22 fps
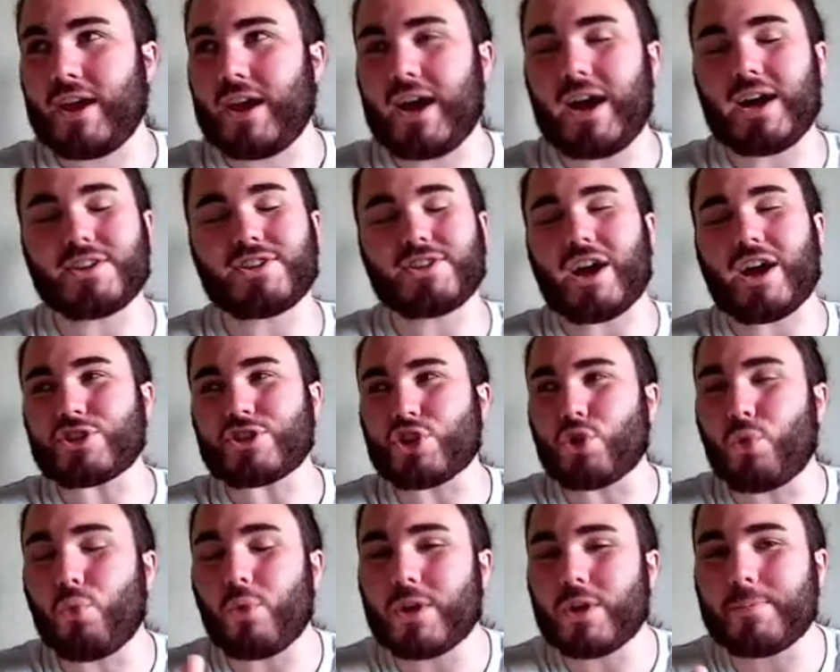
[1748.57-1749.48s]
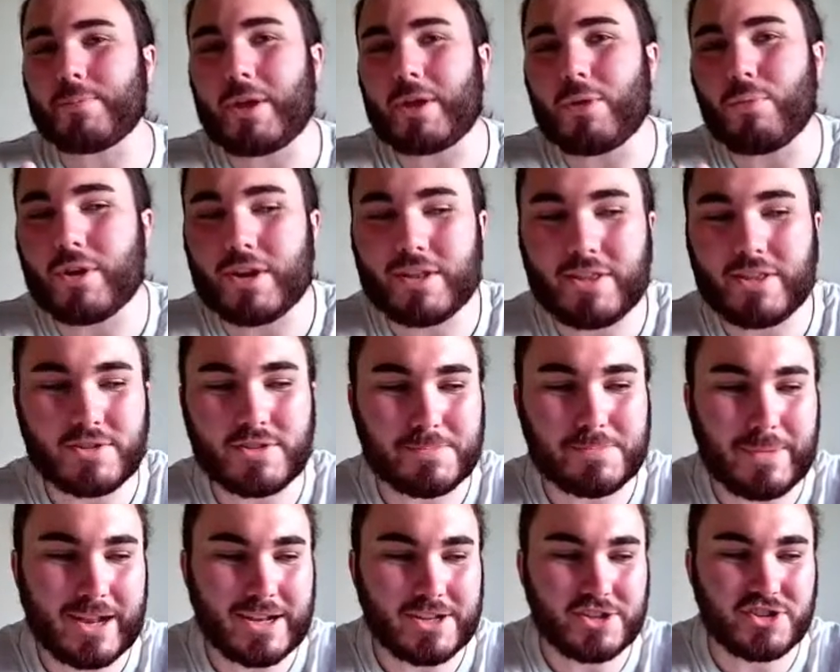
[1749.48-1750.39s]
I don't want to be one of those
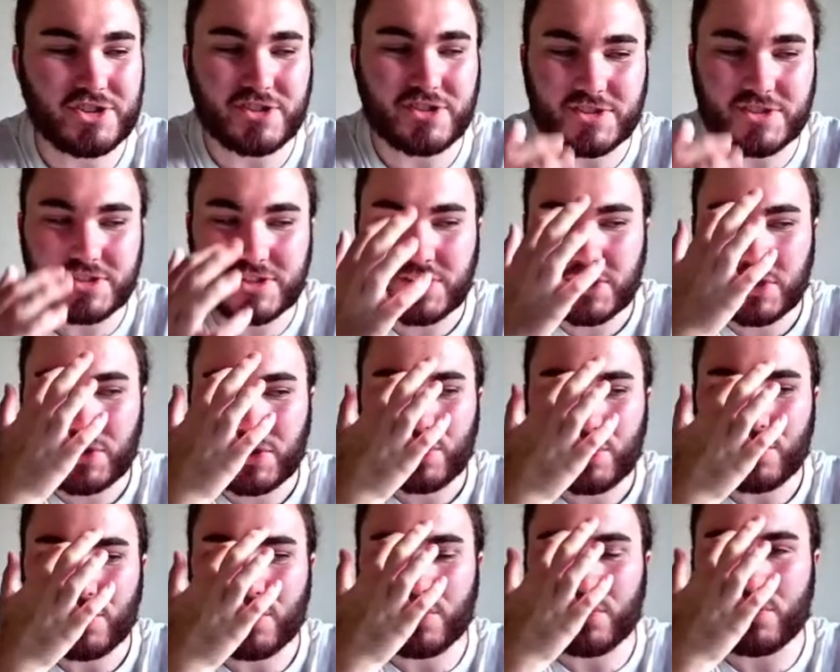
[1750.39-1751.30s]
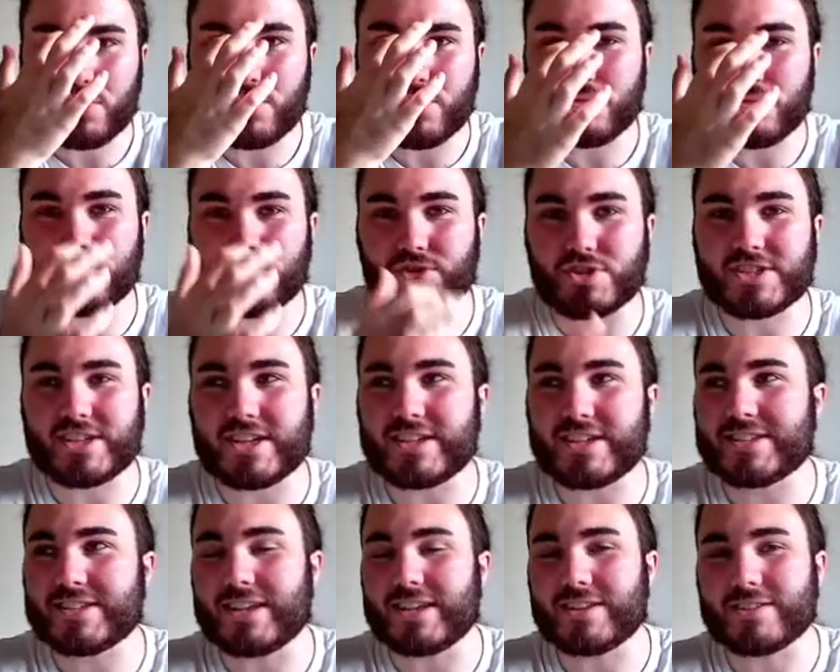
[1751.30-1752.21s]
managers who just
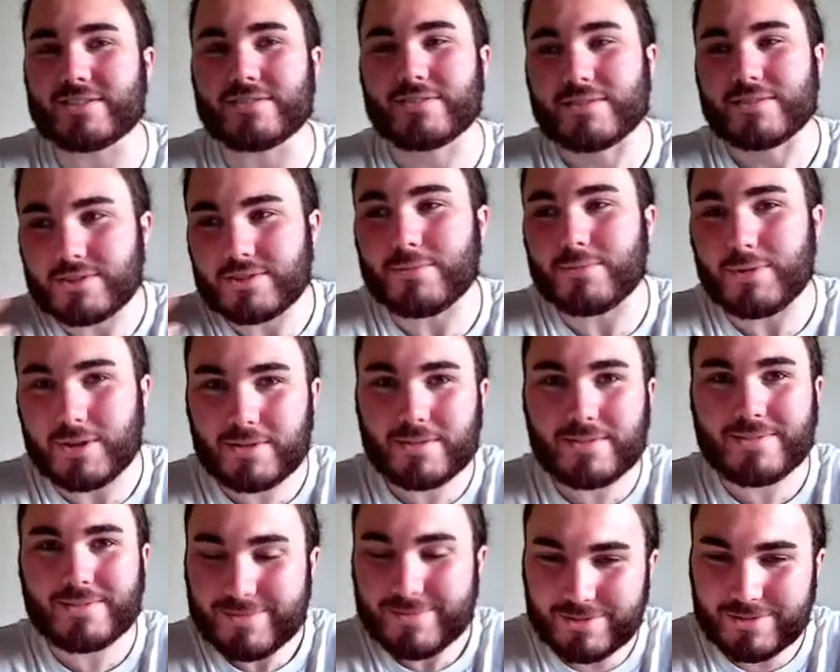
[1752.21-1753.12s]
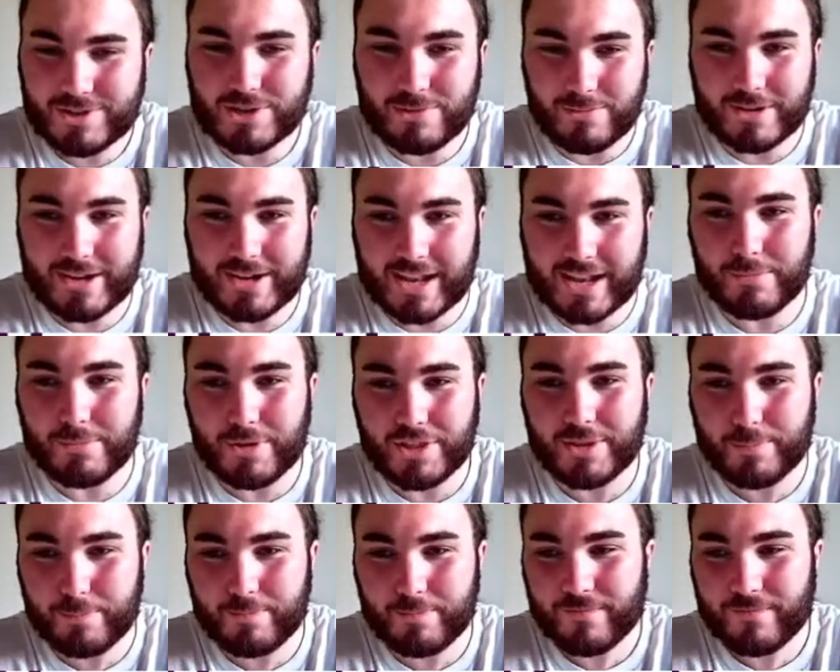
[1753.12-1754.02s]
sits there and goes, come on, get him on
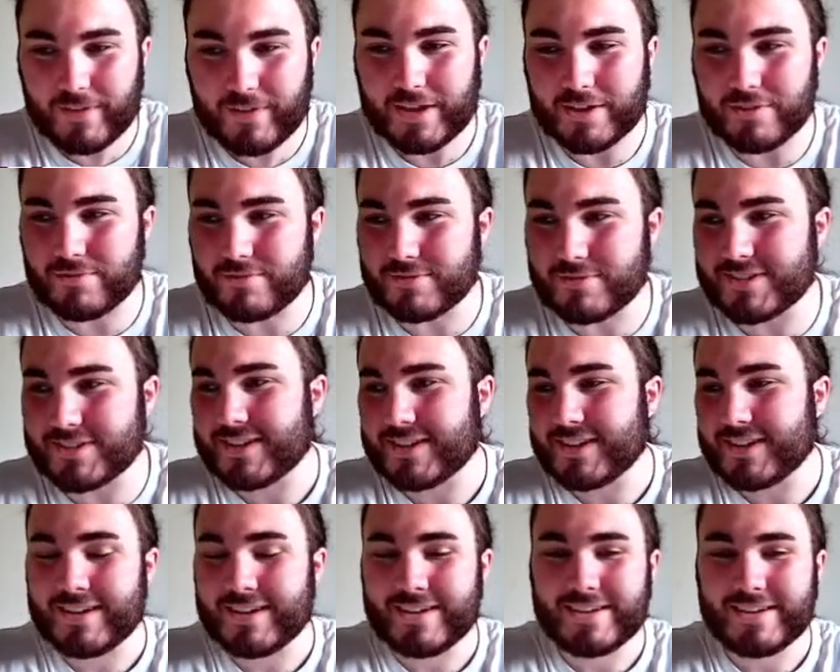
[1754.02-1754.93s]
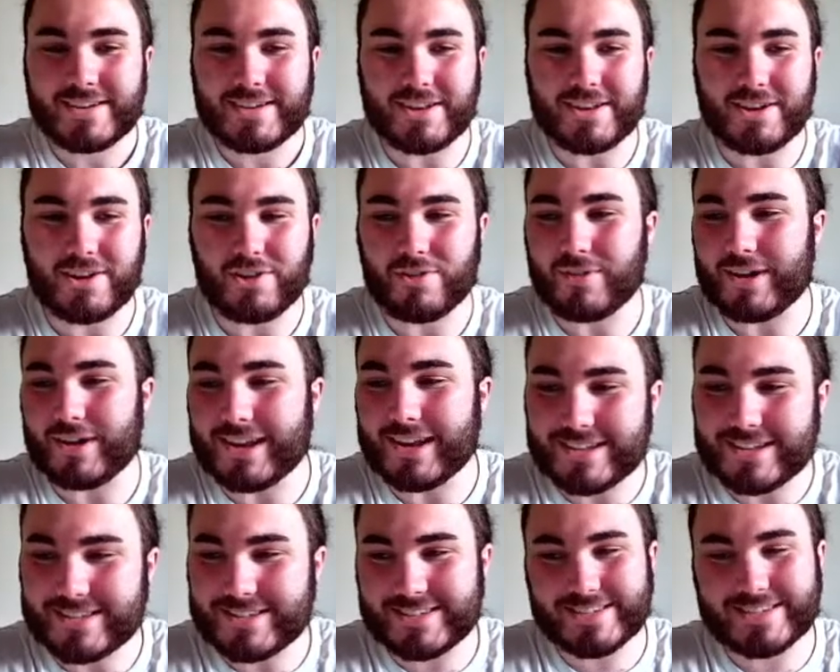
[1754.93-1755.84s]
the field, and
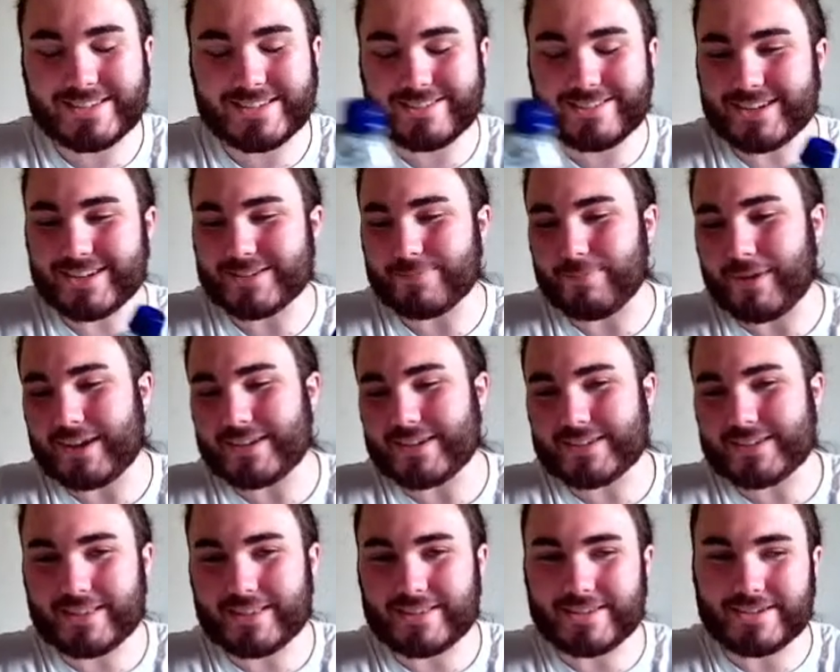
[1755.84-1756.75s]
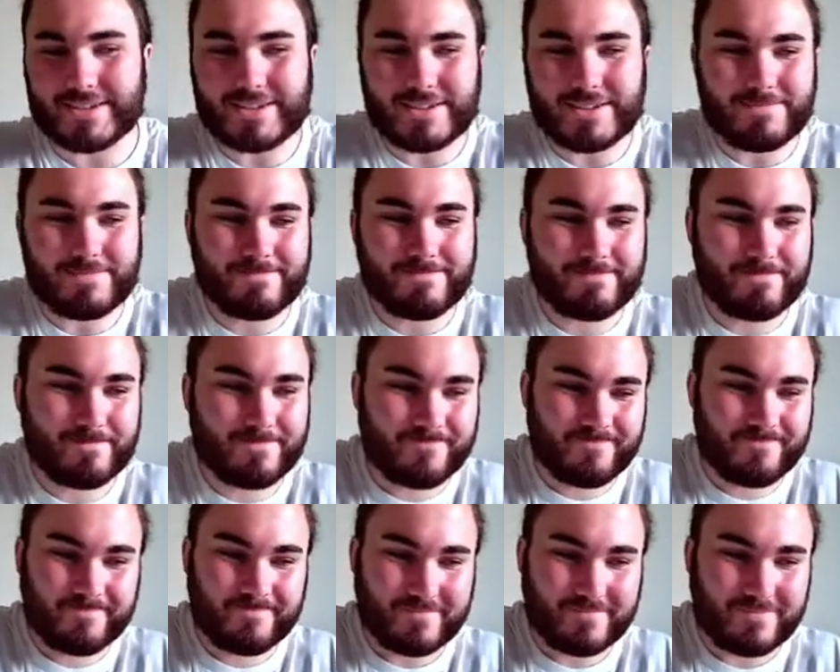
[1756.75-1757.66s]
it's basically,
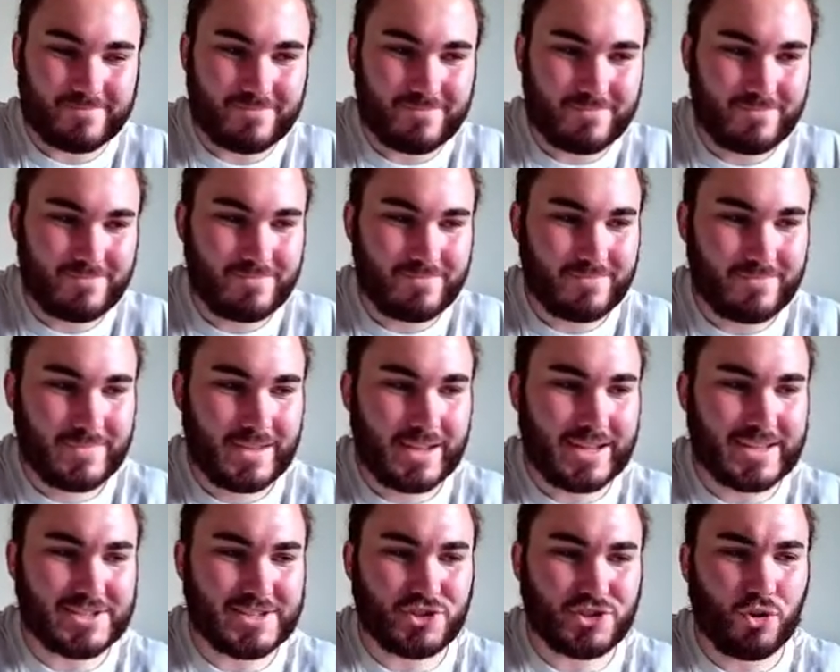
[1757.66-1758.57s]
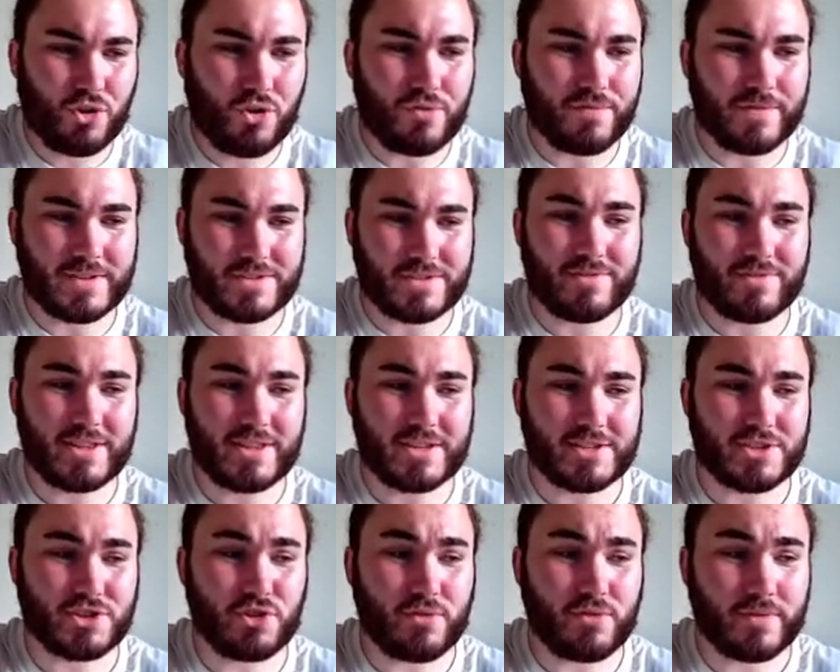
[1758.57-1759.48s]
it's tough, it's really
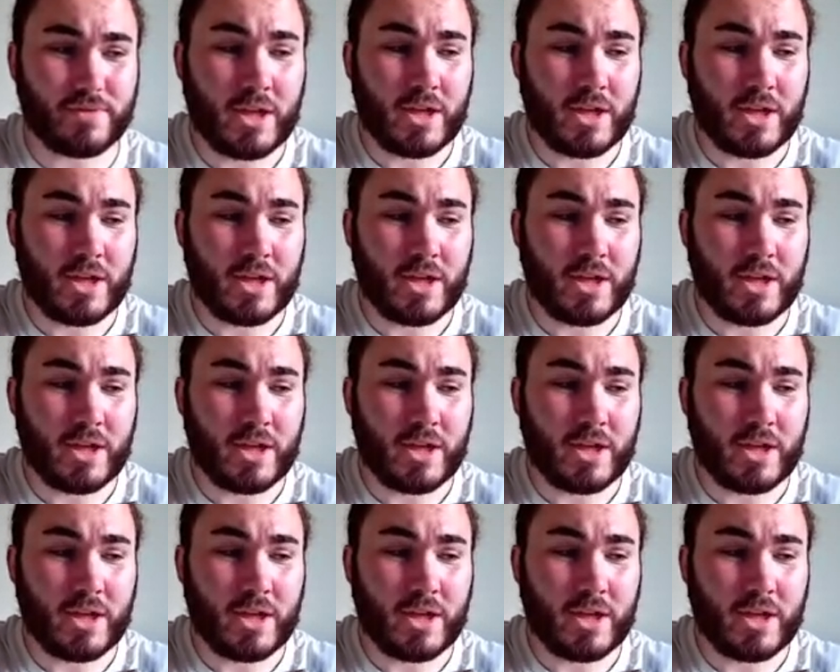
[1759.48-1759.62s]
tough,